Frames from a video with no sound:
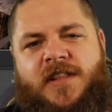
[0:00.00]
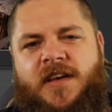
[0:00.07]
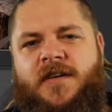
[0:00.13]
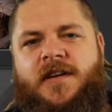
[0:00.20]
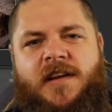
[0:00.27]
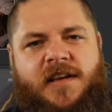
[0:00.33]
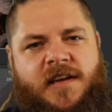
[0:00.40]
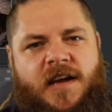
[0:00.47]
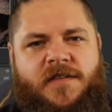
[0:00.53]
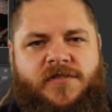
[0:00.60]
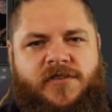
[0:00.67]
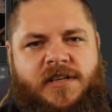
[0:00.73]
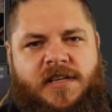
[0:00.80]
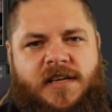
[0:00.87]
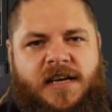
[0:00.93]
that I'm going to
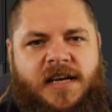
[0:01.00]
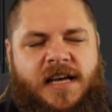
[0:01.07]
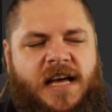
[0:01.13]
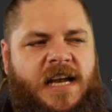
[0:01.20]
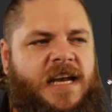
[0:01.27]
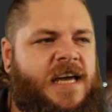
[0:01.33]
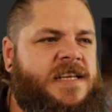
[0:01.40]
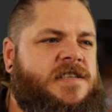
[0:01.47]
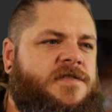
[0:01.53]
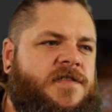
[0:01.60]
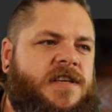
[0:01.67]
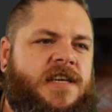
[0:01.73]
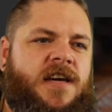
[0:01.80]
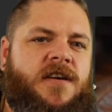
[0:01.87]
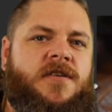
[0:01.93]
cover in a later
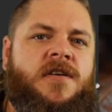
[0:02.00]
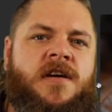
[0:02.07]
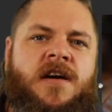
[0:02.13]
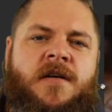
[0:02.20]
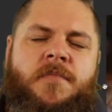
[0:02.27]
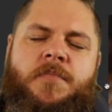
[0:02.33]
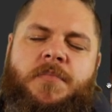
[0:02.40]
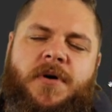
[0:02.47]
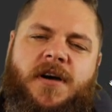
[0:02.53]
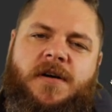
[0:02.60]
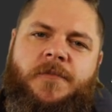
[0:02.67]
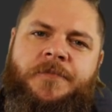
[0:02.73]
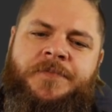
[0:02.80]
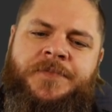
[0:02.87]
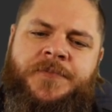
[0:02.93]
video,
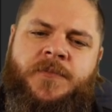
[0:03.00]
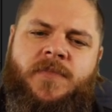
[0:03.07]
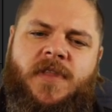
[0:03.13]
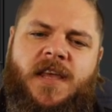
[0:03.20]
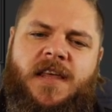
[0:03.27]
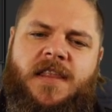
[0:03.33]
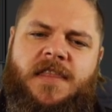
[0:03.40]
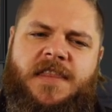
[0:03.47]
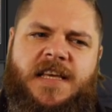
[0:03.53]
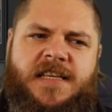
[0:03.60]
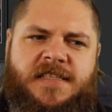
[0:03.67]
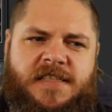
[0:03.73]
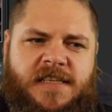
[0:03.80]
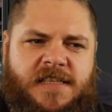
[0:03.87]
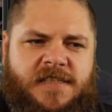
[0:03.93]
but
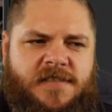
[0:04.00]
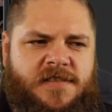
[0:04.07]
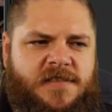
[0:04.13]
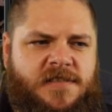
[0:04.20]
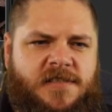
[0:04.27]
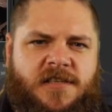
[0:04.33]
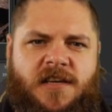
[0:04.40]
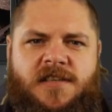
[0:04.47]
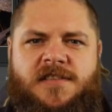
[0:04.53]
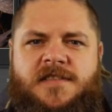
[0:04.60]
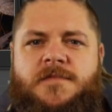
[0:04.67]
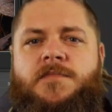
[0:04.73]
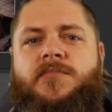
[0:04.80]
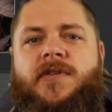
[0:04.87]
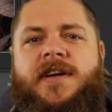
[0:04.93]
this is just
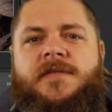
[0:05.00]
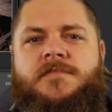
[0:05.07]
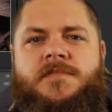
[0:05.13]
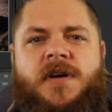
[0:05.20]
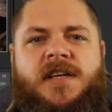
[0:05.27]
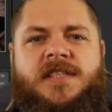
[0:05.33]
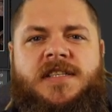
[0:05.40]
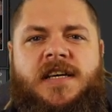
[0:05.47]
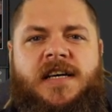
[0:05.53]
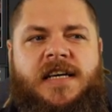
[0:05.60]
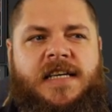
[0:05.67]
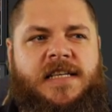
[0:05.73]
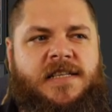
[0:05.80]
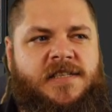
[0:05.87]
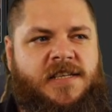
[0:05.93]
the bread and butter
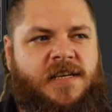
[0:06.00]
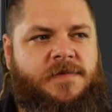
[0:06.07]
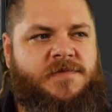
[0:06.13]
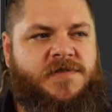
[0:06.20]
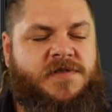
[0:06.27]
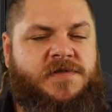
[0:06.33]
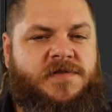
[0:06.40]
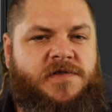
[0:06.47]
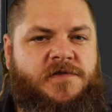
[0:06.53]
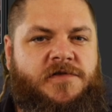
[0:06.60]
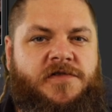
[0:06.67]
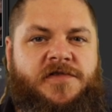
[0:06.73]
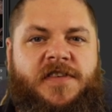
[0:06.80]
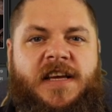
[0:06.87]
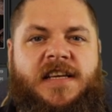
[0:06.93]
in terms of
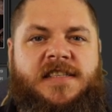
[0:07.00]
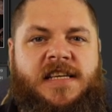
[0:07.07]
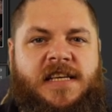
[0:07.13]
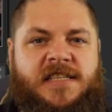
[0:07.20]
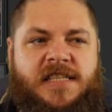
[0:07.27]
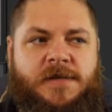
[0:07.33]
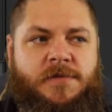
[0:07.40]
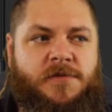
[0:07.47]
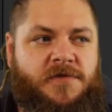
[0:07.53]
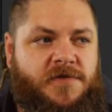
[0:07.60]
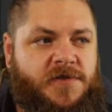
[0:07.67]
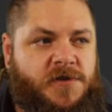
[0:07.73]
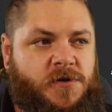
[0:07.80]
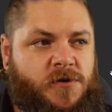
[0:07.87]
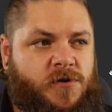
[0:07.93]
fixing some of
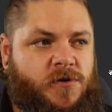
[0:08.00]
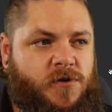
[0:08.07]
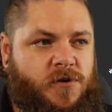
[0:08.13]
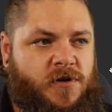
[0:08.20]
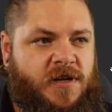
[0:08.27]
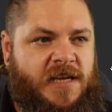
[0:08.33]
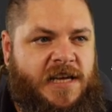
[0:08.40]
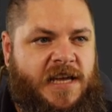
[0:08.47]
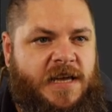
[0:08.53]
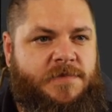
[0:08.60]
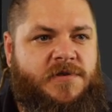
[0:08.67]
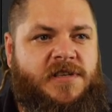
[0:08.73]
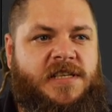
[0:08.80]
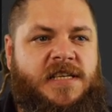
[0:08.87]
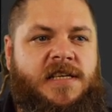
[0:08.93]
your
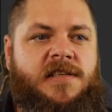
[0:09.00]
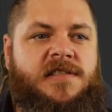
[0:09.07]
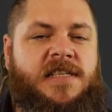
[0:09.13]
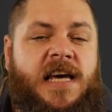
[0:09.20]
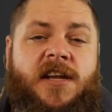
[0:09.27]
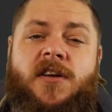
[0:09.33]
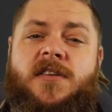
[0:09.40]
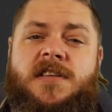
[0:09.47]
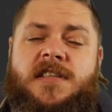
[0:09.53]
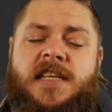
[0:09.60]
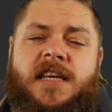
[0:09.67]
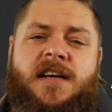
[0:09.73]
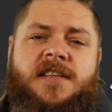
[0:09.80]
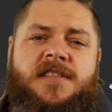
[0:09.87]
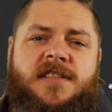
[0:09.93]
images. And
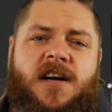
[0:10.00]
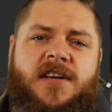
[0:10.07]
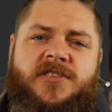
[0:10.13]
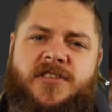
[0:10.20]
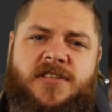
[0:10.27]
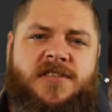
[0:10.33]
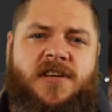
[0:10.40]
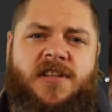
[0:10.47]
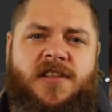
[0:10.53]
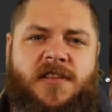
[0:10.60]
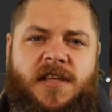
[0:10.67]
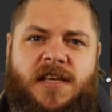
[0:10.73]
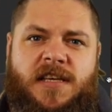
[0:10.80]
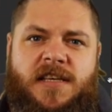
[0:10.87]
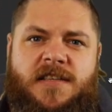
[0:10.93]
honestly, I just don't
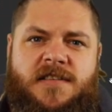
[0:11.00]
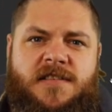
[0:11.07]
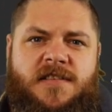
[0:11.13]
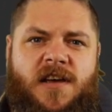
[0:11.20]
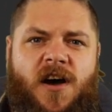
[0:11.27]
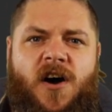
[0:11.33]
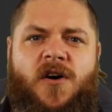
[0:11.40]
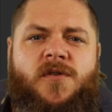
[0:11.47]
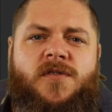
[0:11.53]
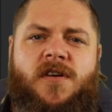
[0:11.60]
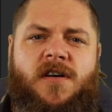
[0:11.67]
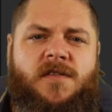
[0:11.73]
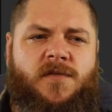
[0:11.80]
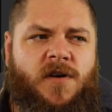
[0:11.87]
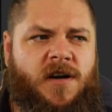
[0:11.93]
think it's a whole
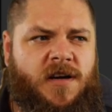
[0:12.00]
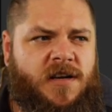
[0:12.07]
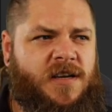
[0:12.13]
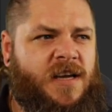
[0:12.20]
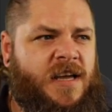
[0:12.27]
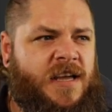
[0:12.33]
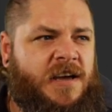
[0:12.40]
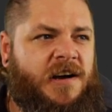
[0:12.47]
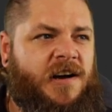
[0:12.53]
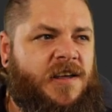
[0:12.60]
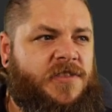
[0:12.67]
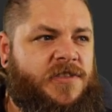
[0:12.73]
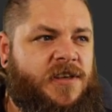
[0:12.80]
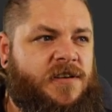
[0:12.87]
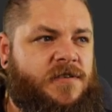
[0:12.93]
lot of work. I
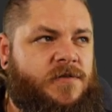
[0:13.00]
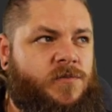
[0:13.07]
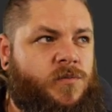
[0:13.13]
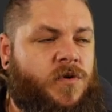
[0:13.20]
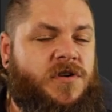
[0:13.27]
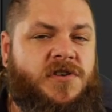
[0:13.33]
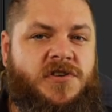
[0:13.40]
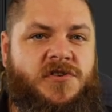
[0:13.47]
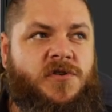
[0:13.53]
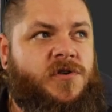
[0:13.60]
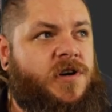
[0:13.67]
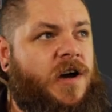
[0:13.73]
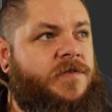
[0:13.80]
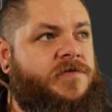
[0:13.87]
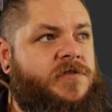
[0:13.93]
think once you're
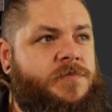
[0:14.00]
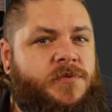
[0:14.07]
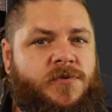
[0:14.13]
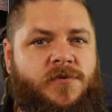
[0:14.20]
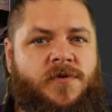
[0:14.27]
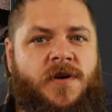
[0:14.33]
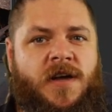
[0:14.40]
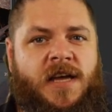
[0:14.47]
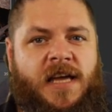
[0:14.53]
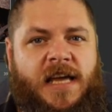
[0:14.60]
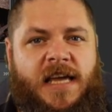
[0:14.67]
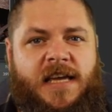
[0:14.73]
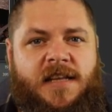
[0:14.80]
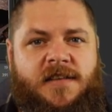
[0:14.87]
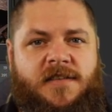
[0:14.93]
comfortable
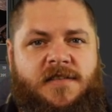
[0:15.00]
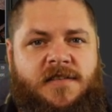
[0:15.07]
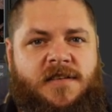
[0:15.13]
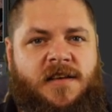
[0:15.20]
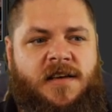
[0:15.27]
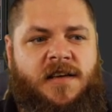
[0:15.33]
in